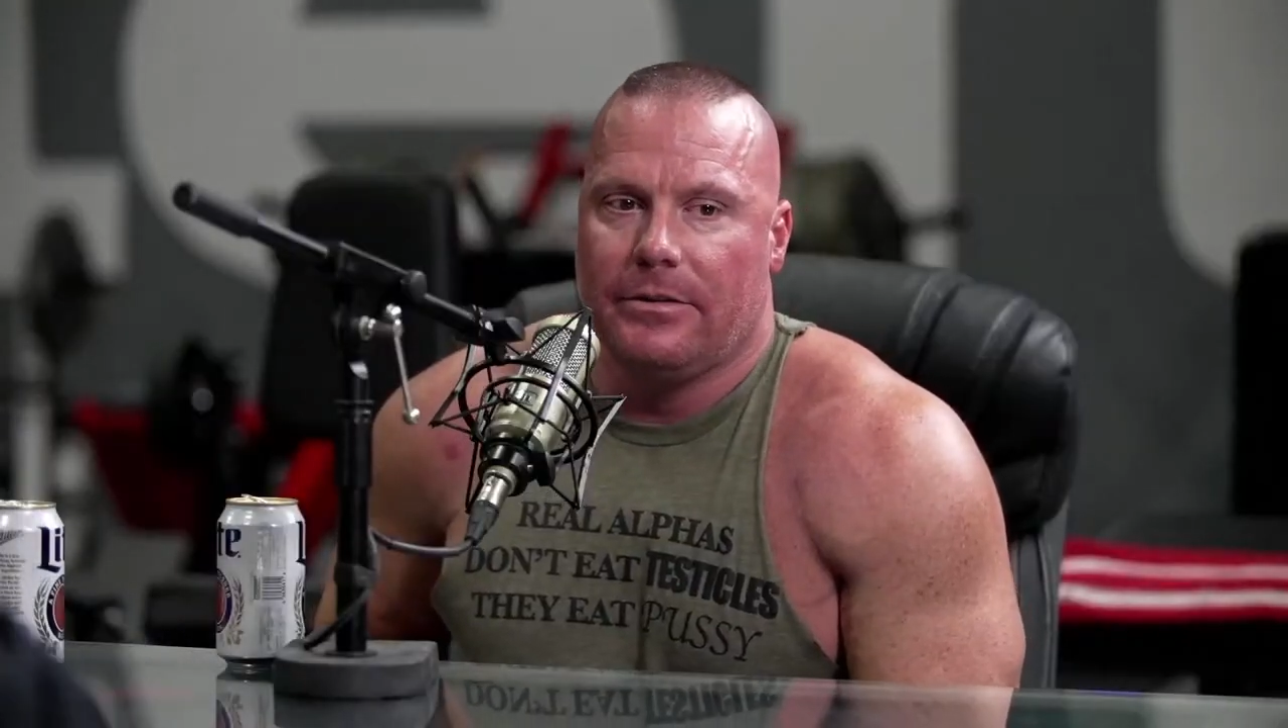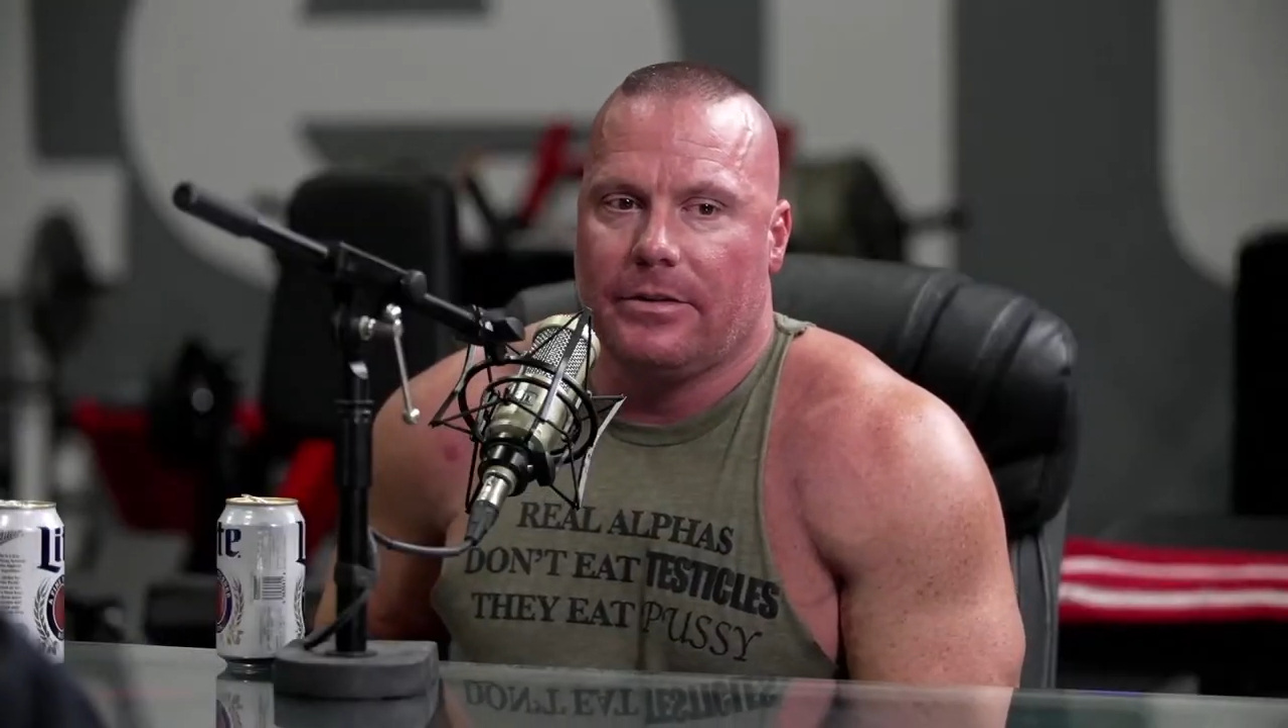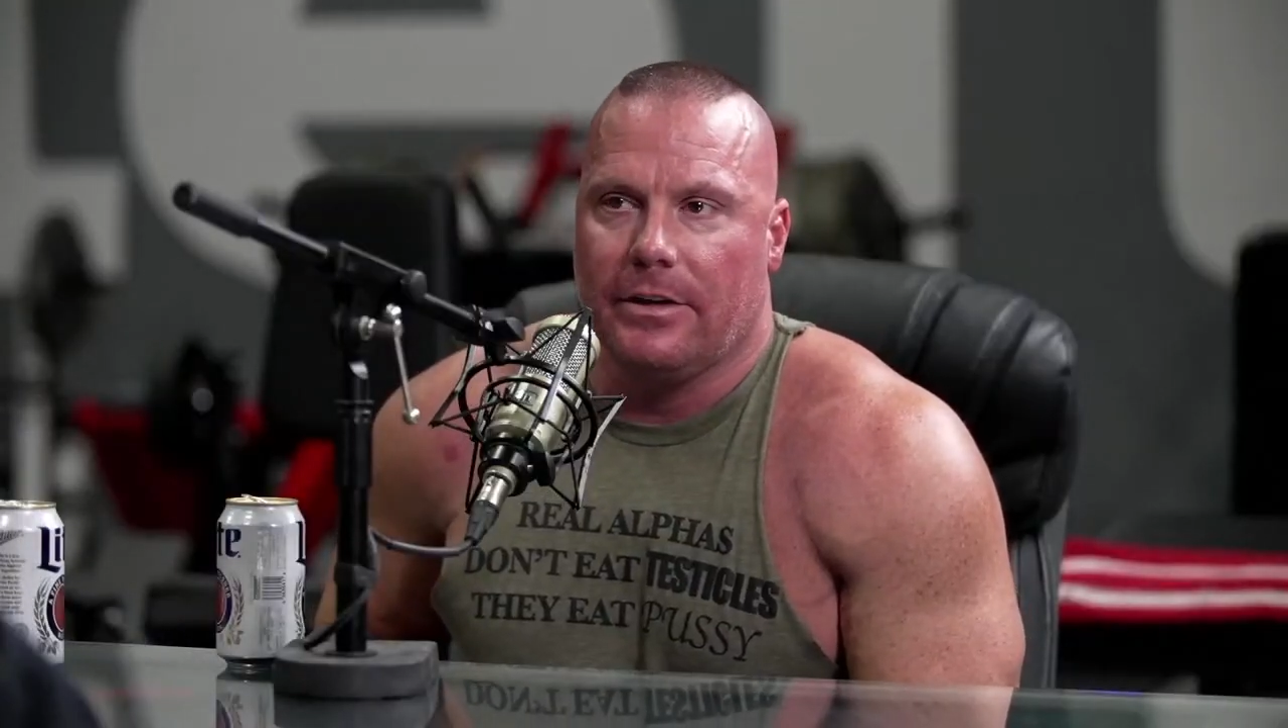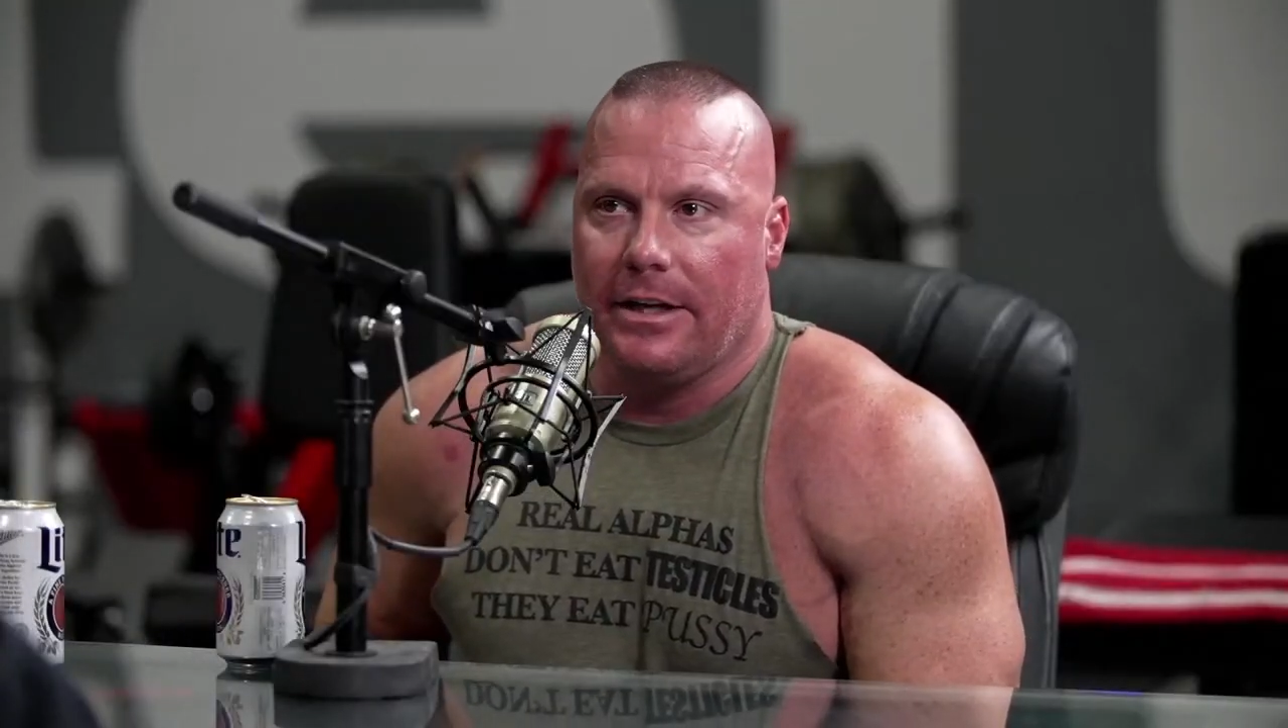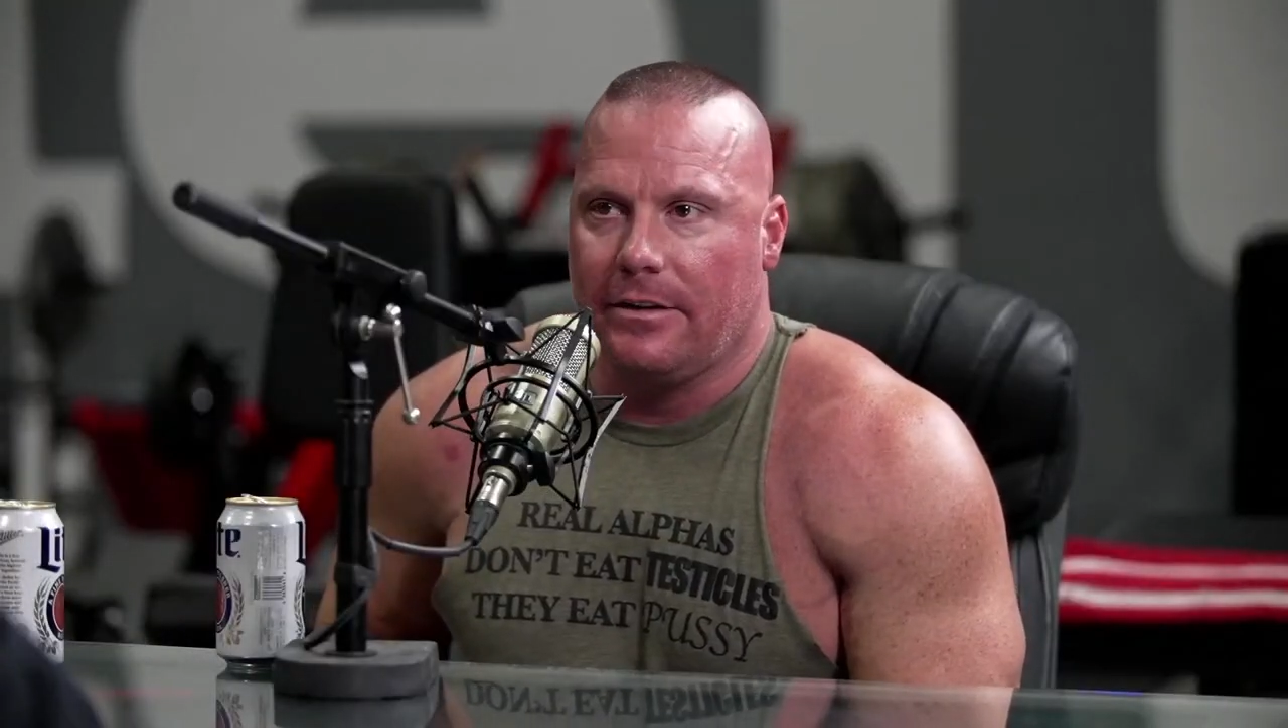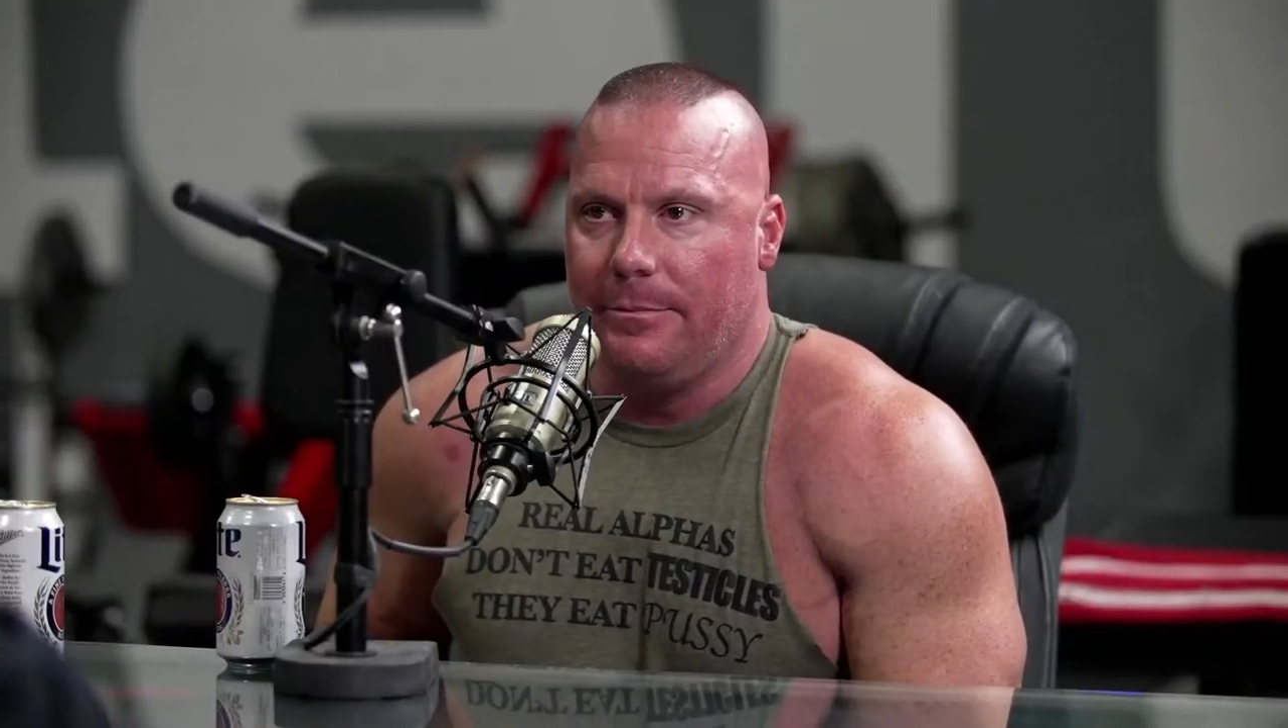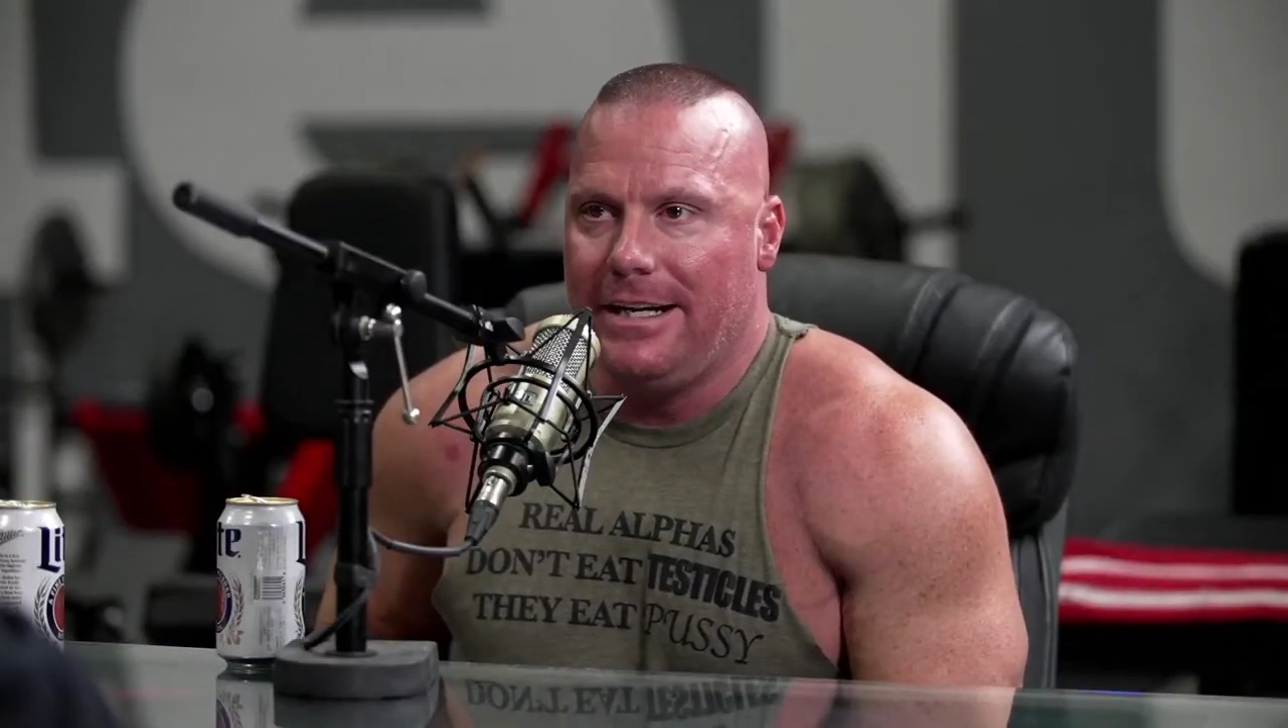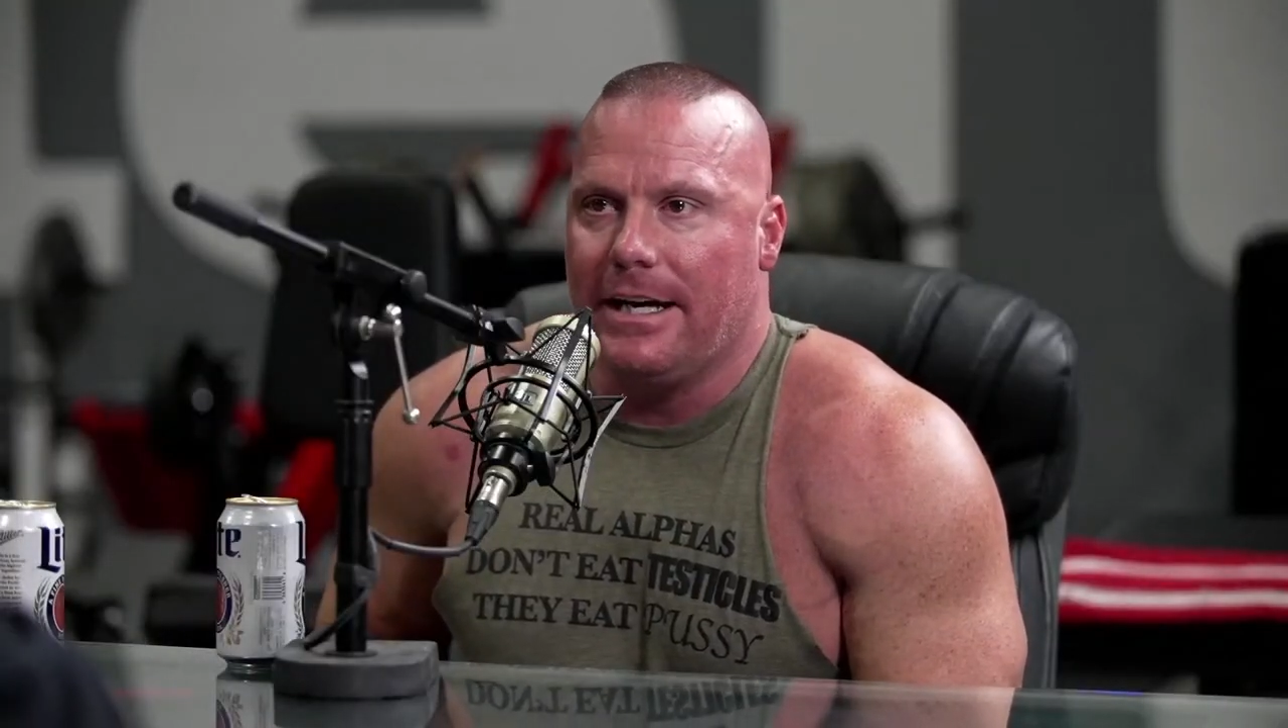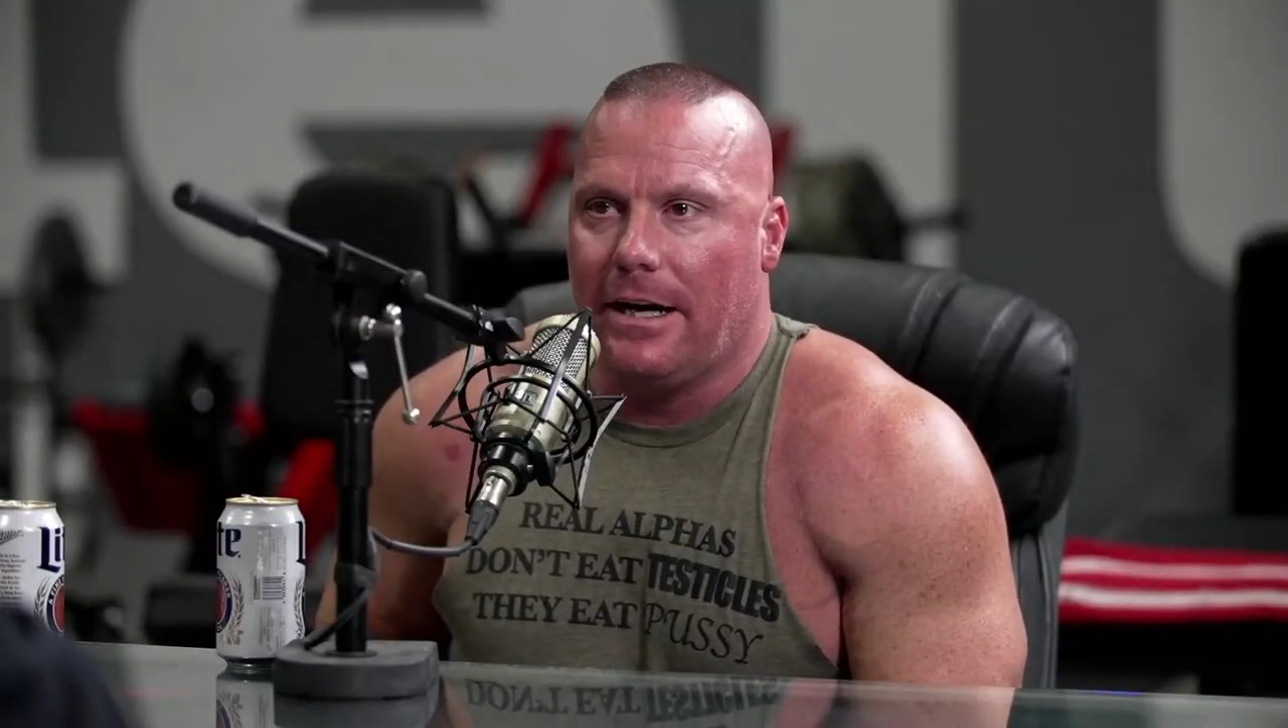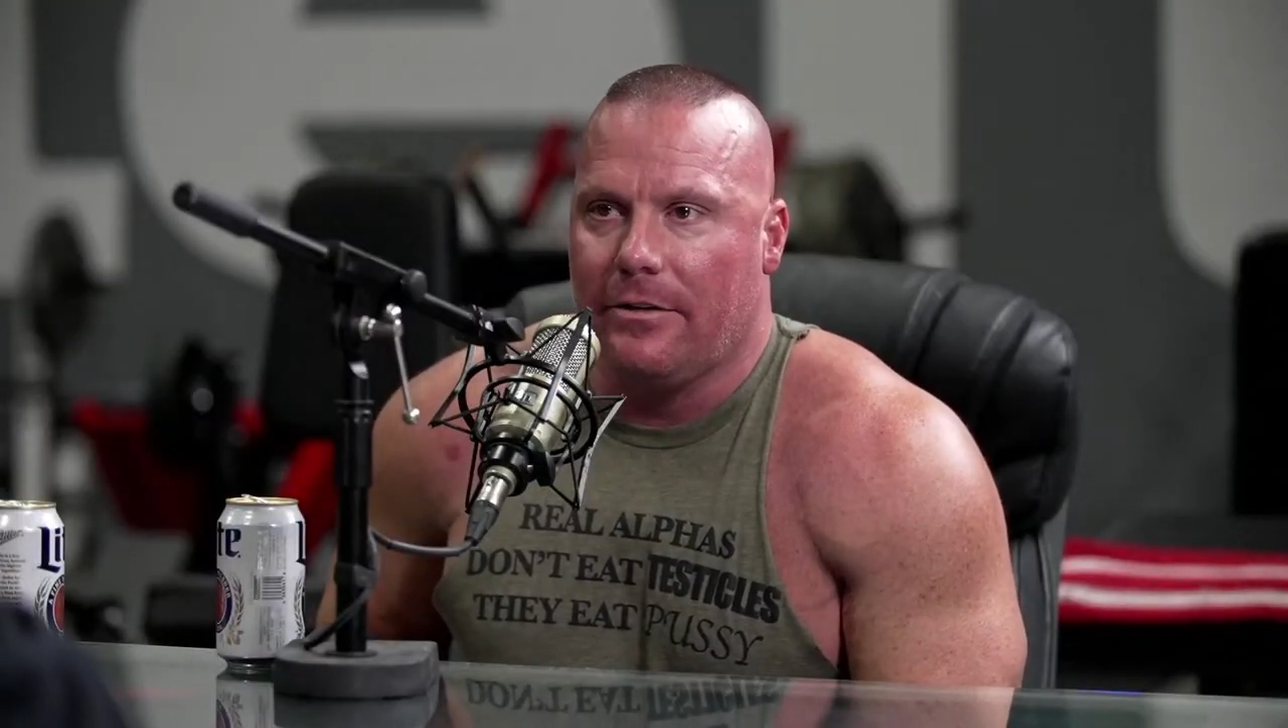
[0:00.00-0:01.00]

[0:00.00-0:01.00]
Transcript: to like media